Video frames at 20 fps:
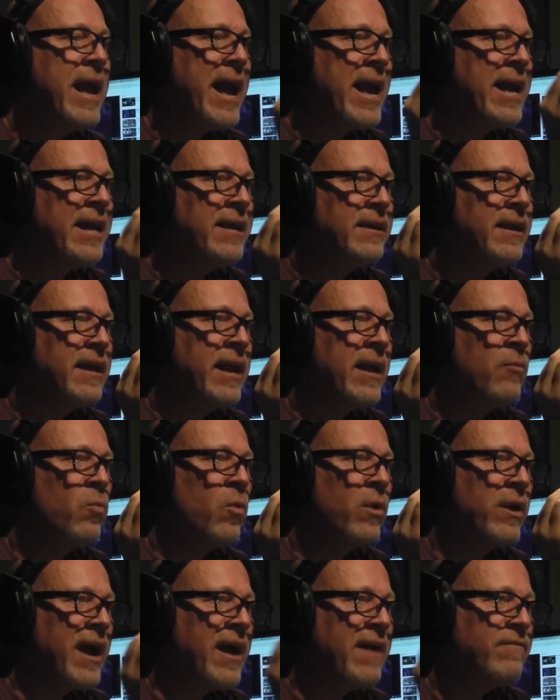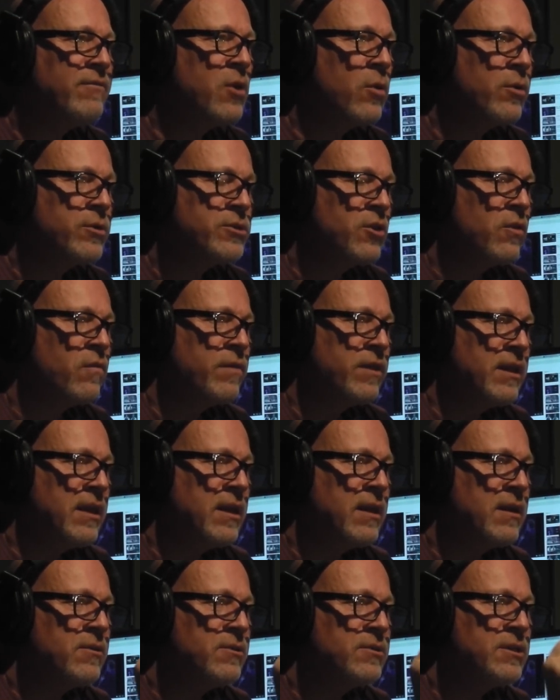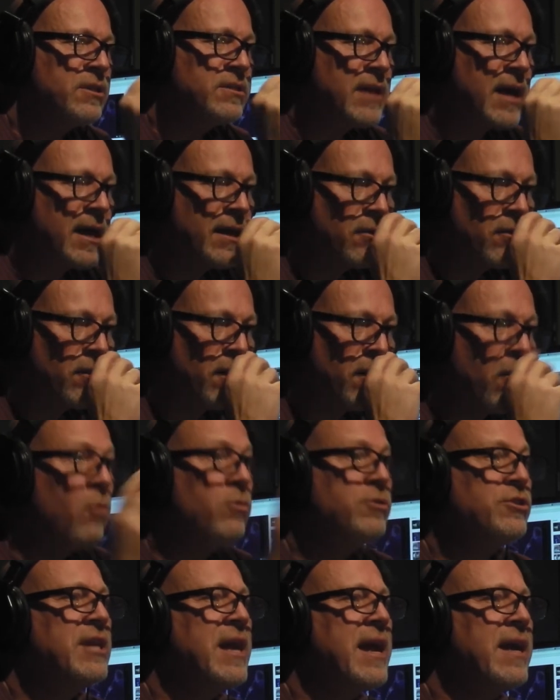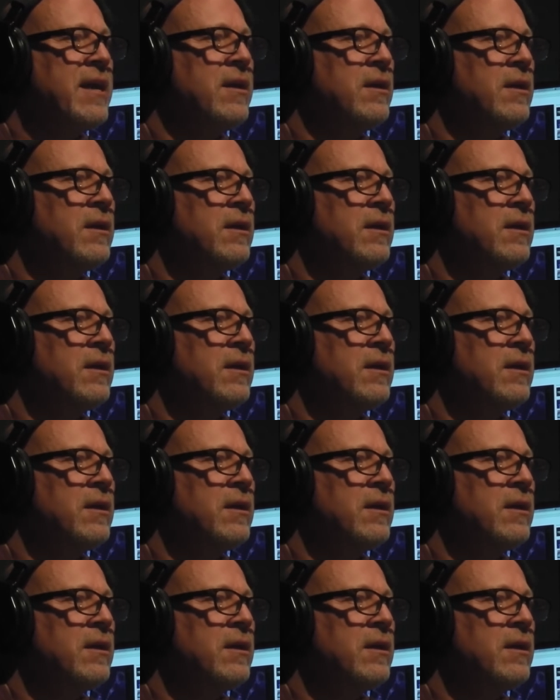And, and what I've noticed over the years is that there are, oh, Jake